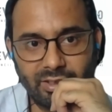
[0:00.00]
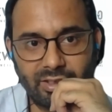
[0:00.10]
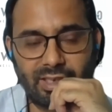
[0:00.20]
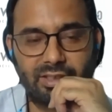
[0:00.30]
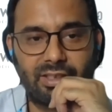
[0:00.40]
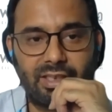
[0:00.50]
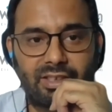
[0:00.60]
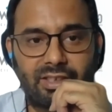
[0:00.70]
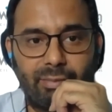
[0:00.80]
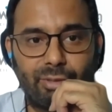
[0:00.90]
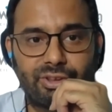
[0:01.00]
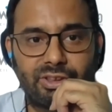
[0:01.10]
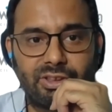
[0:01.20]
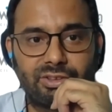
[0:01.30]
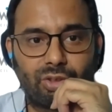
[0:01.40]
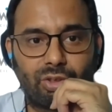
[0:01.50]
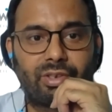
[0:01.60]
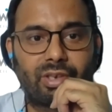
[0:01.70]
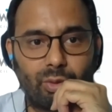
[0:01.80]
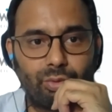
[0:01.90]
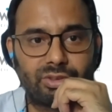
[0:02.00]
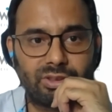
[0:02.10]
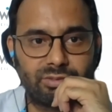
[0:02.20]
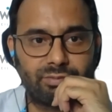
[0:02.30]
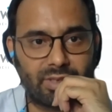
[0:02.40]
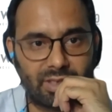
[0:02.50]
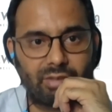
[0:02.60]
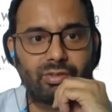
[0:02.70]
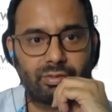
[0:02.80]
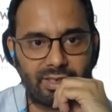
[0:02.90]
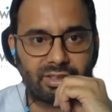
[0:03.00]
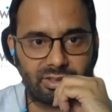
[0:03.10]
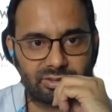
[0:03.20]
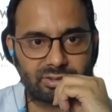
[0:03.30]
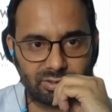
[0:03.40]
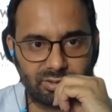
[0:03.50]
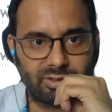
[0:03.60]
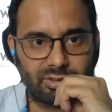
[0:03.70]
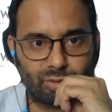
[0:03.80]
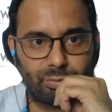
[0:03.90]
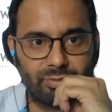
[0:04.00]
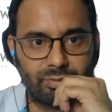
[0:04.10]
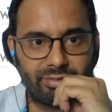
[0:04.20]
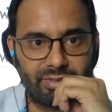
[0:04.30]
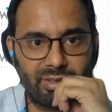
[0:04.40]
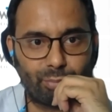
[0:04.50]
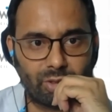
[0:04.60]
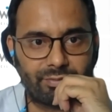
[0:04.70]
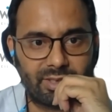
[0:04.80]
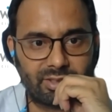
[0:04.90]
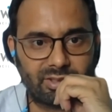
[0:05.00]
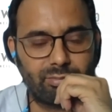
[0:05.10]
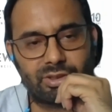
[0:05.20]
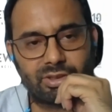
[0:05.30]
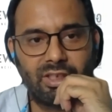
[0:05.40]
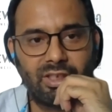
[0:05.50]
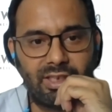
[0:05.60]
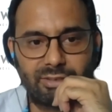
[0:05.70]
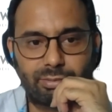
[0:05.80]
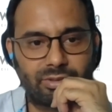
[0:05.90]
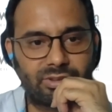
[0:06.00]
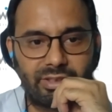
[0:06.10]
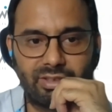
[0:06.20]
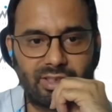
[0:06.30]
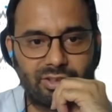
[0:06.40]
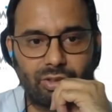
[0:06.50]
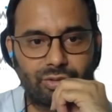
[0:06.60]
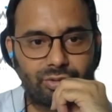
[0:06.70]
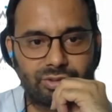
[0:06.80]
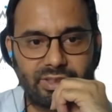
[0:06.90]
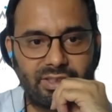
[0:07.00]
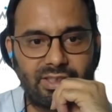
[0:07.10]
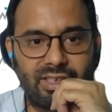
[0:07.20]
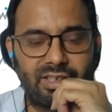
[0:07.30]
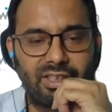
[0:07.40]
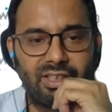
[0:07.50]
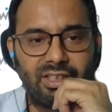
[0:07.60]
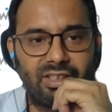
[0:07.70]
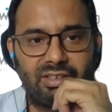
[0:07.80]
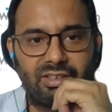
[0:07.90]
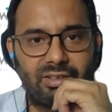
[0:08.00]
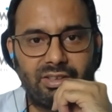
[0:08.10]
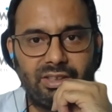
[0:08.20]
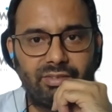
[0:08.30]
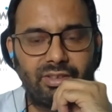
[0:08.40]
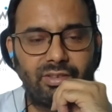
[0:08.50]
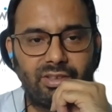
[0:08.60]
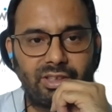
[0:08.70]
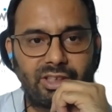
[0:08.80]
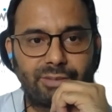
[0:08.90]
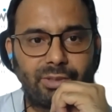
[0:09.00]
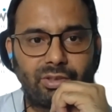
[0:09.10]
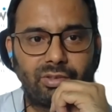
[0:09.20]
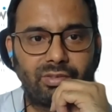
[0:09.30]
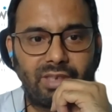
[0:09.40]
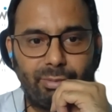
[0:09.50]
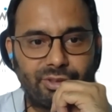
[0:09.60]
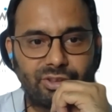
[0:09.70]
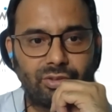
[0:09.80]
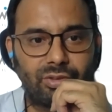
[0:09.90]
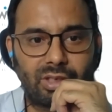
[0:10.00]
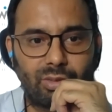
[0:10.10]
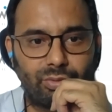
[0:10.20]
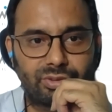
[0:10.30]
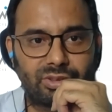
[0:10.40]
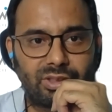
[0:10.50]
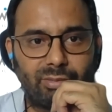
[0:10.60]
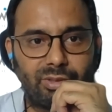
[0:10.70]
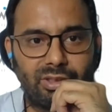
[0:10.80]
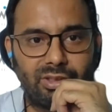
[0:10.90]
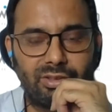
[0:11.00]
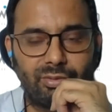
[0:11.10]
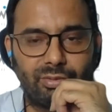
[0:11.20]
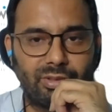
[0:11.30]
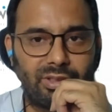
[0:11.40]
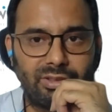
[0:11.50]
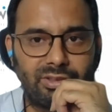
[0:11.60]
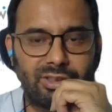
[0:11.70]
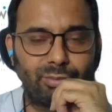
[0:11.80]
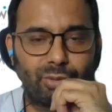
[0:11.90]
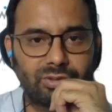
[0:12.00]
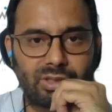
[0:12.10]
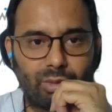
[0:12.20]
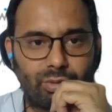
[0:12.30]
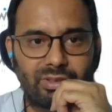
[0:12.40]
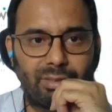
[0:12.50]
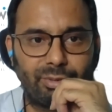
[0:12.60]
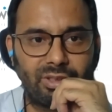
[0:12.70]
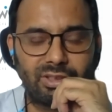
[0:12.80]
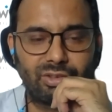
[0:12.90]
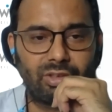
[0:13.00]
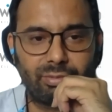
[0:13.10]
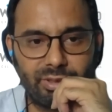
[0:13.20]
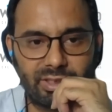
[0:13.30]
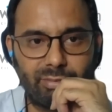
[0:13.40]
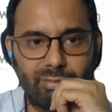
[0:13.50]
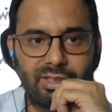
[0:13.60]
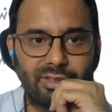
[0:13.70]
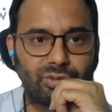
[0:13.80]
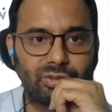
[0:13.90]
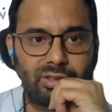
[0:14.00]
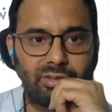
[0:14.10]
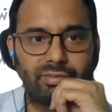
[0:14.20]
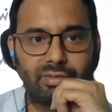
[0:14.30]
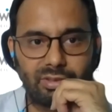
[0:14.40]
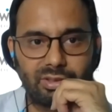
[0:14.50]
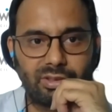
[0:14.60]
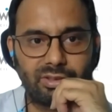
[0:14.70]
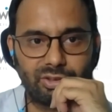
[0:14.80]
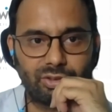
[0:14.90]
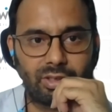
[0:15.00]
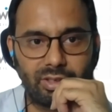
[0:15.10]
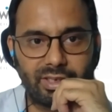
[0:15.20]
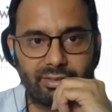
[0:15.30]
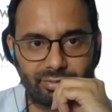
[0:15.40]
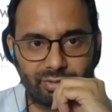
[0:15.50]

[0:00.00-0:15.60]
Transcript: rather, and climate change or droughts is one of the factors. It could be one very important factor, but as Professor Ravindranath has also said, that even irrespective of climate change or droughts, I mean, just because drought has happened does not mean anybody has to give his or her life,